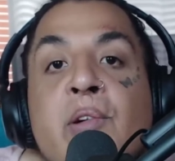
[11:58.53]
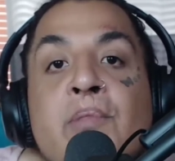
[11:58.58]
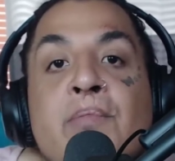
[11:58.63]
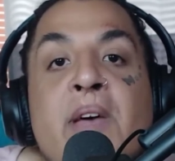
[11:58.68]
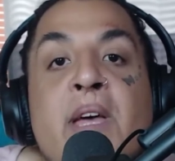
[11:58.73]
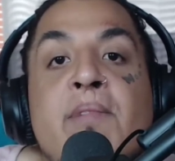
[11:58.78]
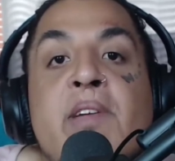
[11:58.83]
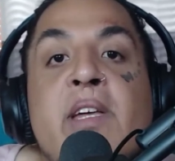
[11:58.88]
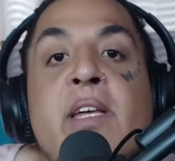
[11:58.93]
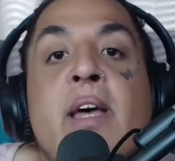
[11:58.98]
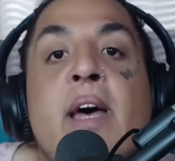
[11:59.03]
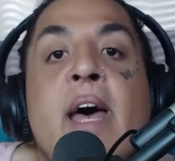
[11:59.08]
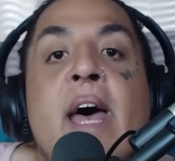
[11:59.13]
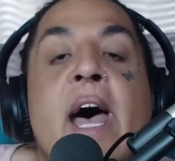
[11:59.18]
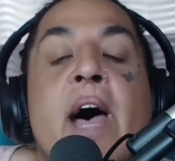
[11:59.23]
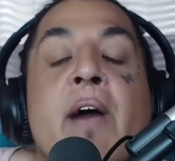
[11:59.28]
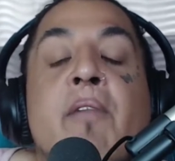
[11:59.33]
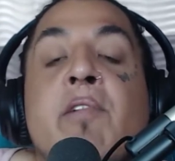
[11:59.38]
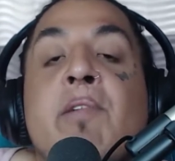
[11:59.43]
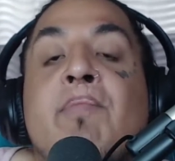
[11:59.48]
or maybe
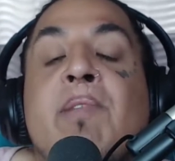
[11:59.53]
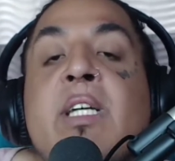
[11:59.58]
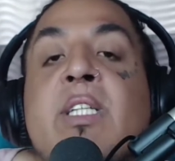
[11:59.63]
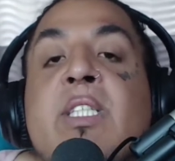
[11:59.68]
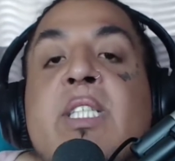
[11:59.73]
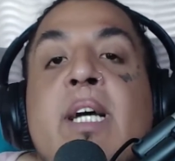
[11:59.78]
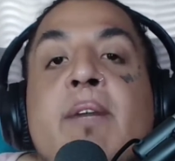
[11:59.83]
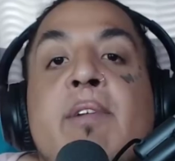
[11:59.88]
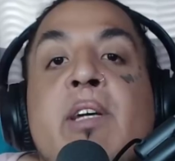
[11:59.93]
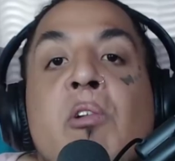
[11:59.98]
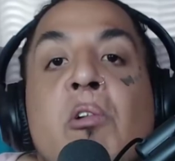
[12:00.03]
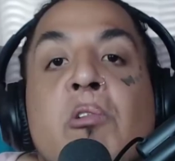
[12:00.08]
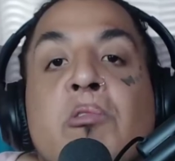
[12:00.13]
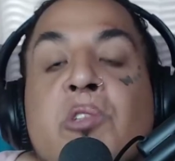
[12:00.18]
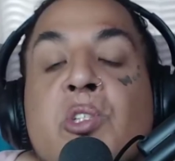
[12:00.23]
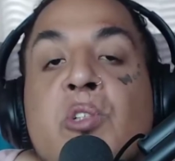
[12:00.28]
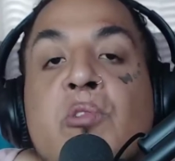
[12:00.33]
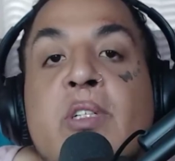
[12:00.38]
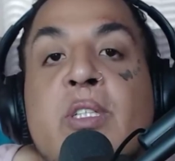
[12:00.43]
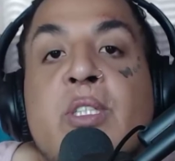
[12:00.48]
every place that we go
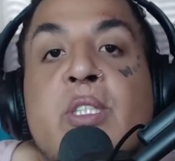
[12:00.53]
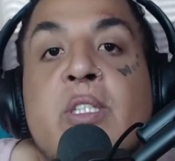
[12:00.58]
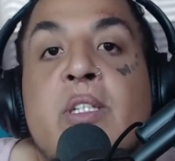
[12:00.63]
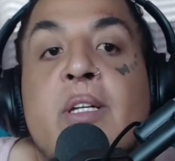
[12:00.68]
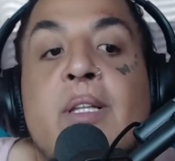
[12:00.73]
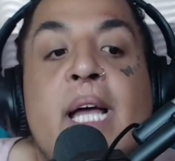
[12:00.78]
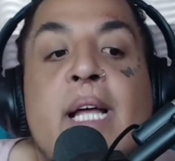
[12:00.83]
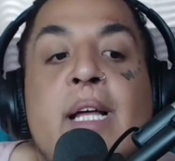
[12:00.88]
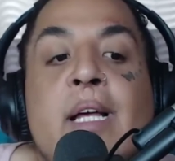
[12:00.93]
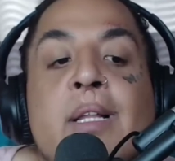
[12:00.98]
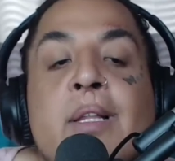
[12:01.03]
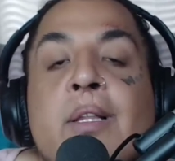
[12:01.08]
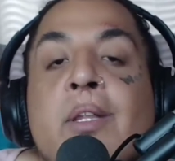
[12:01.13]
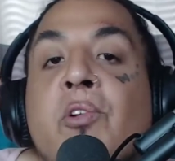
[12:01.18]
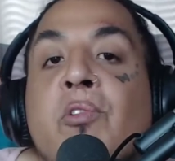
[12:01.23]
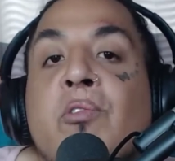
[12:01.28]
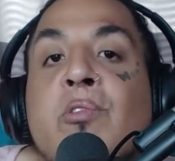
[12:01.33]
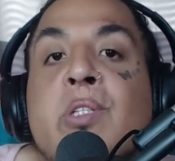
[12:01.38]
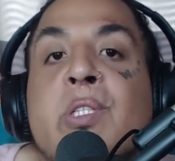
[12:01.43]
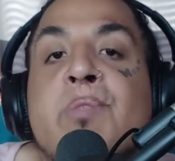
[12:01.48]
to is like
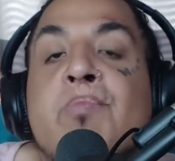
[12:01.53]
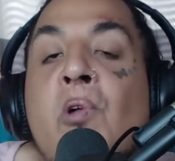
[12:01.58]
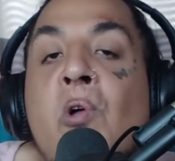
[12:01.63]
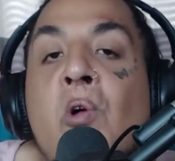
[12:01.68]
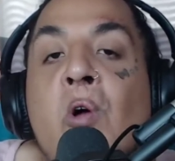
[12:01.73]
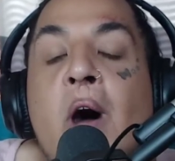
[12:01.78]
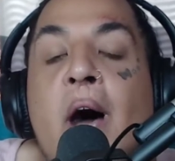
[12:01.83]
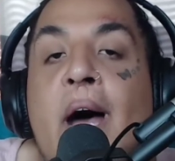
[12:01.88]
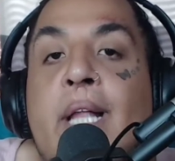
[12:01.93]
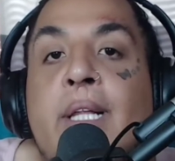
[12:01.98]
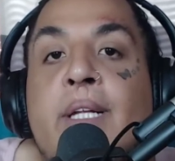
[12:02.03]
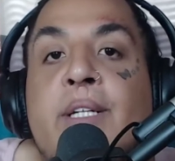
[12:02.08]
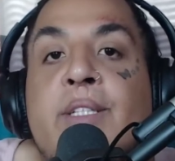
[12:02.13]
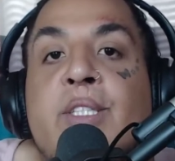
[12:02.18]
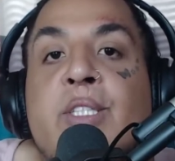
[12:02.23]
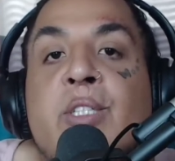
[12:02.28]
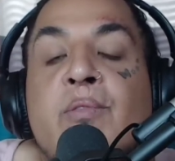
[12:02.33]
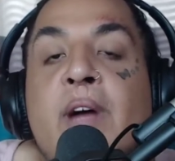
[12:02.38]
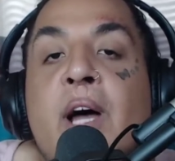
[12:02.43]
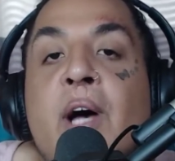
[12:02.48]
little small
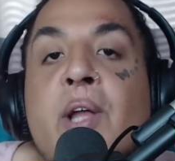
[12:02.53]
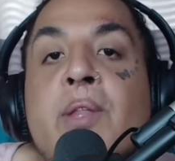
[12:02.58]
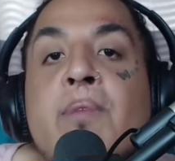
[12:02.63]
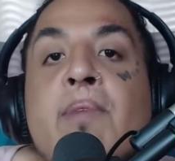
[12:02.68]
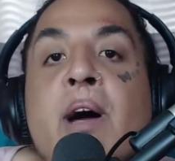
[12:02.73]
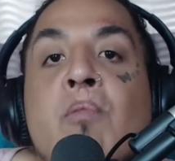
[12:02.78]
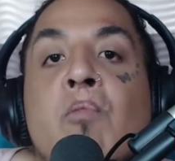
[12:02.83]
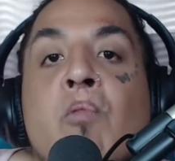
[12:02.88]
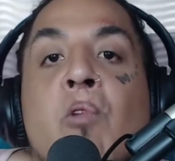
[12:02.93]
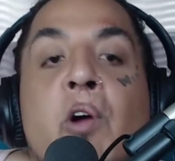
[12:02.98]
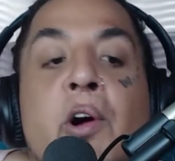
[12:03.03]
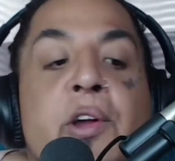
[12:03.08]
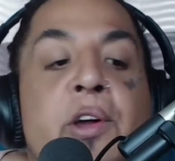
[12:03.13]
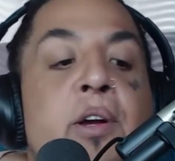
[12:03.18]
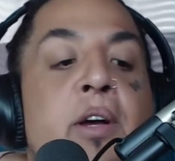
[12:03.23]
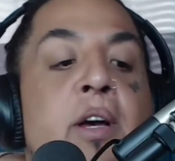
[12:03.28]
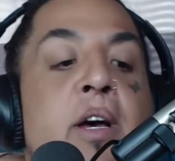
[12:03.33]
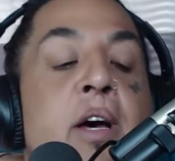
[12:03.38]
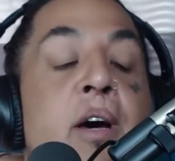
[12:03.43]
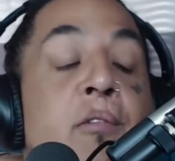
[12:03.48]
islands surrounded by
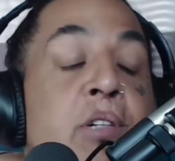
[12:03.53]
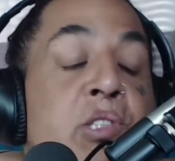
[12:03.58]
water,